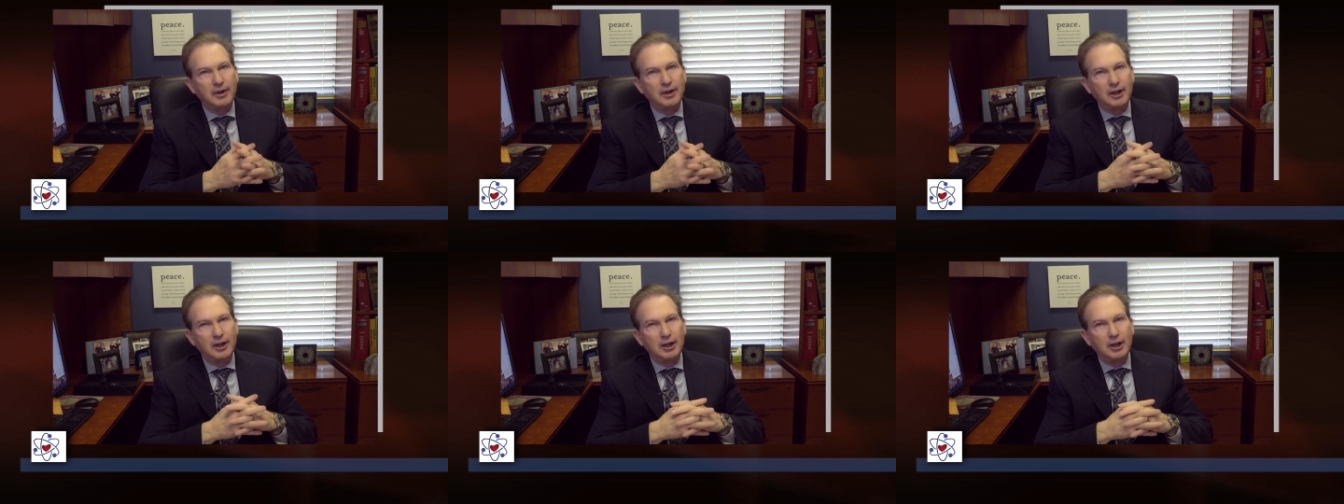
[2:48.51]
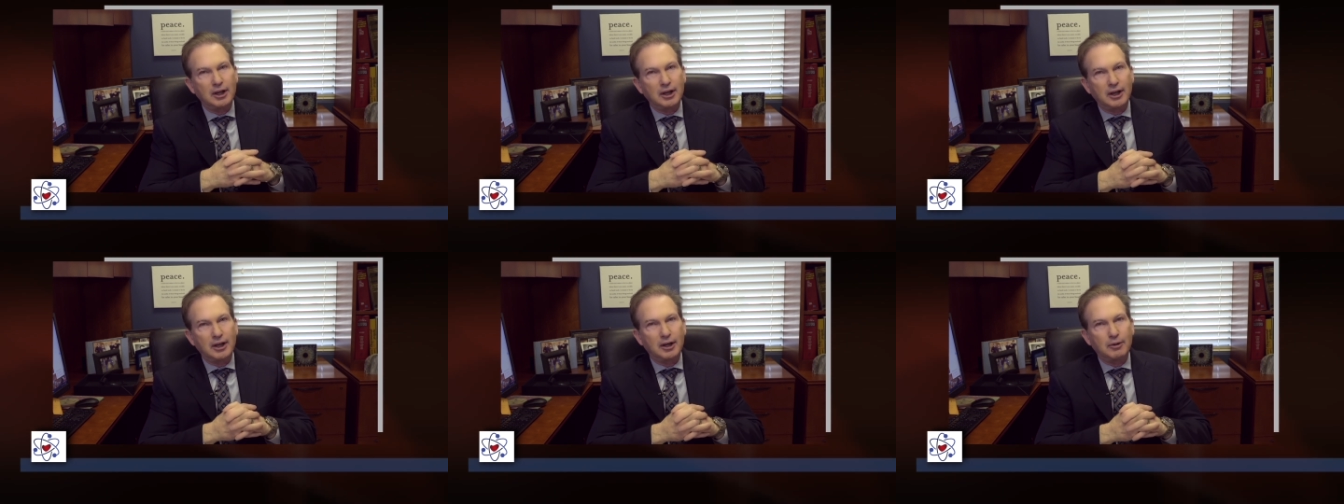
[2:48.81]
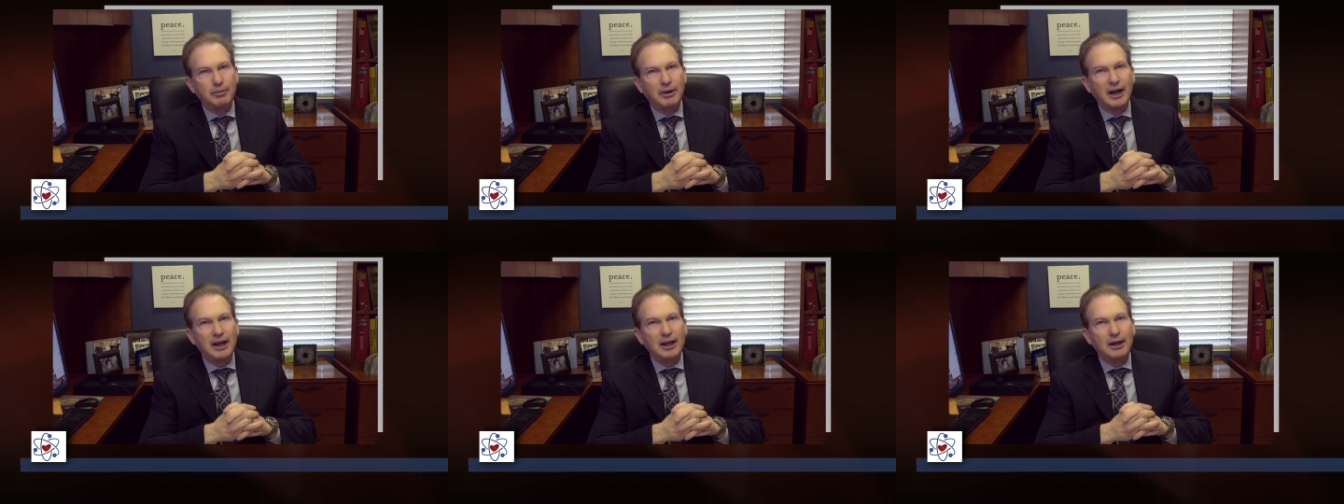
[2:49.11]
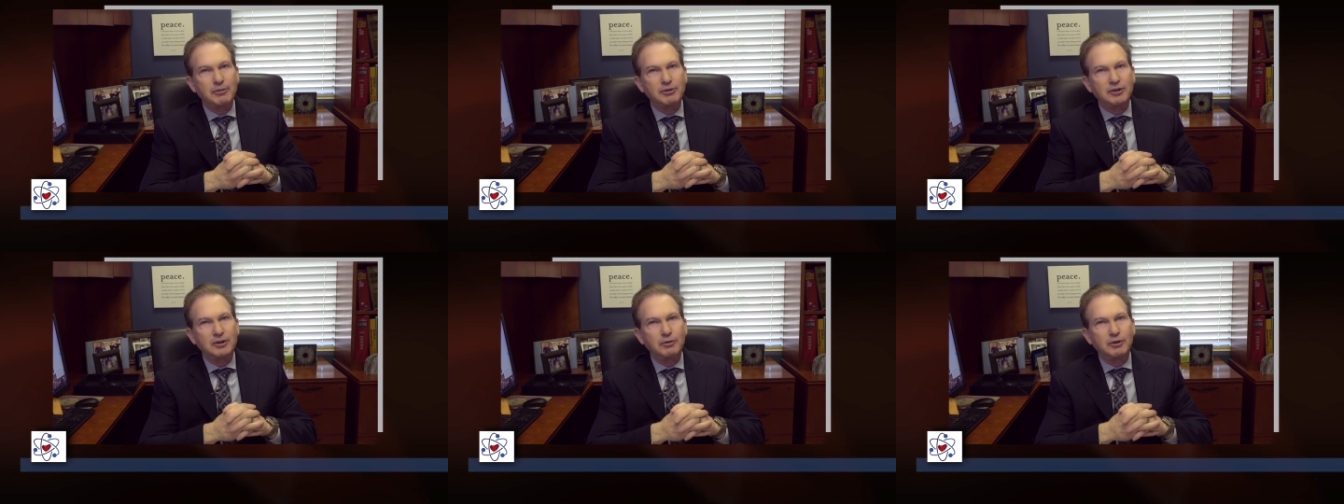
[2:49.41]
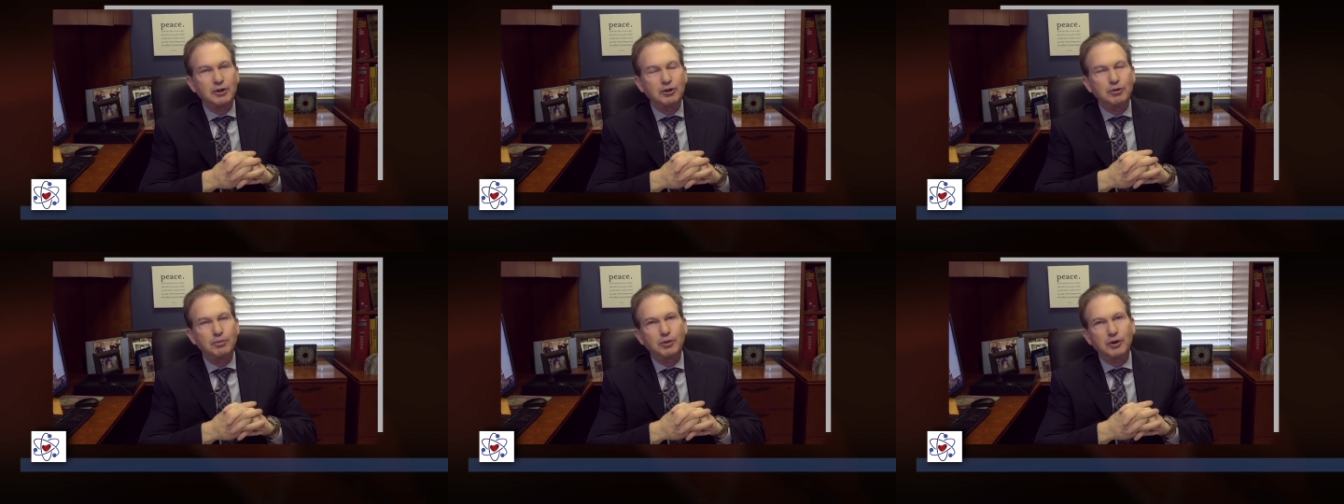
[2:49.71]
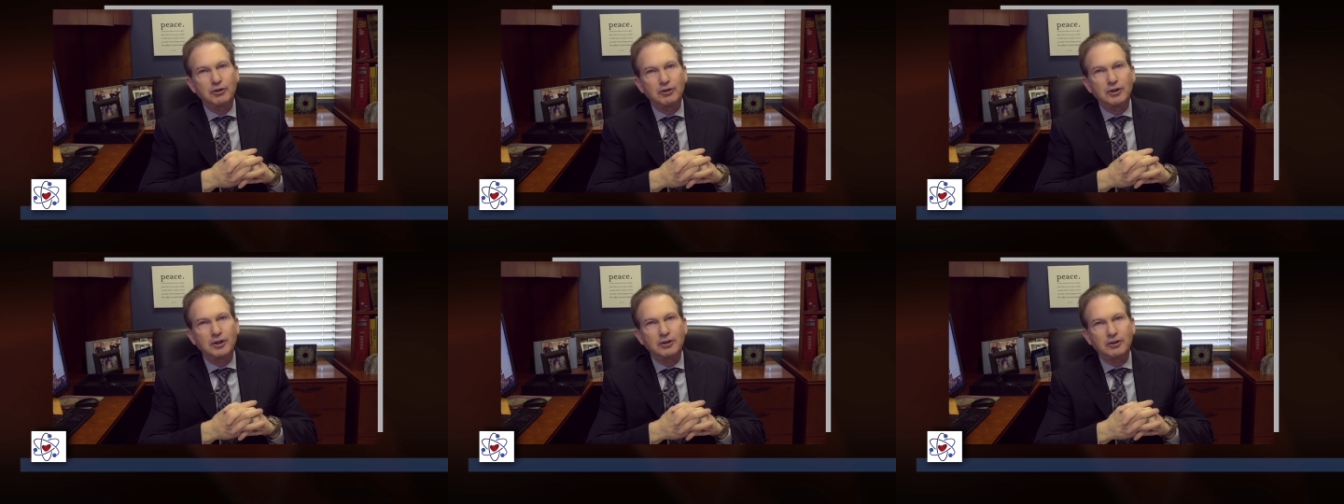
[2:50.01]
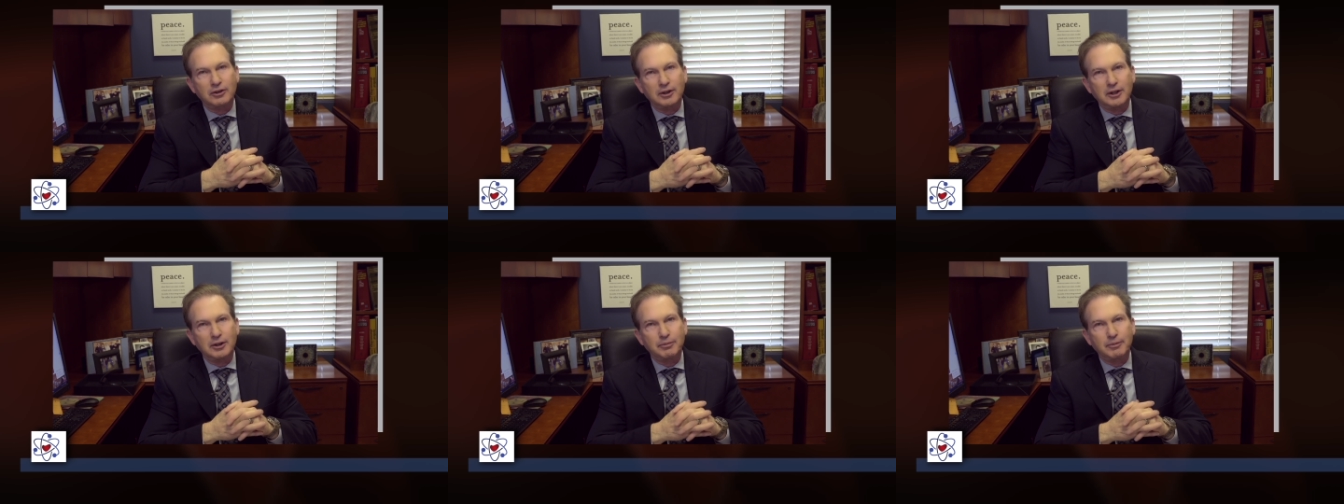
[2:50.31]
a biopsy, we do put you to
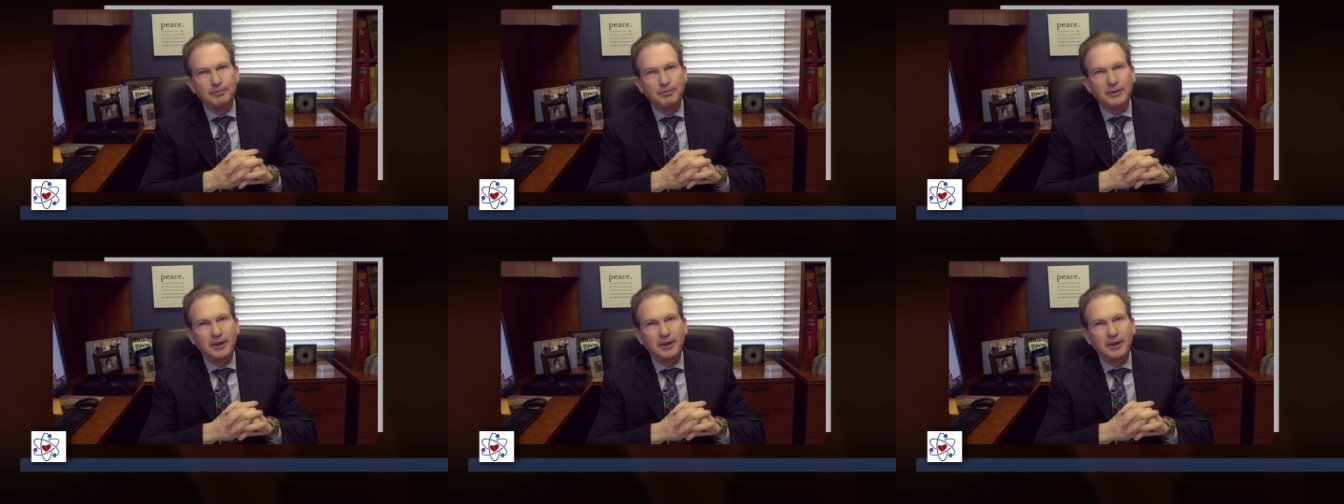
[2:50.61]
sleep.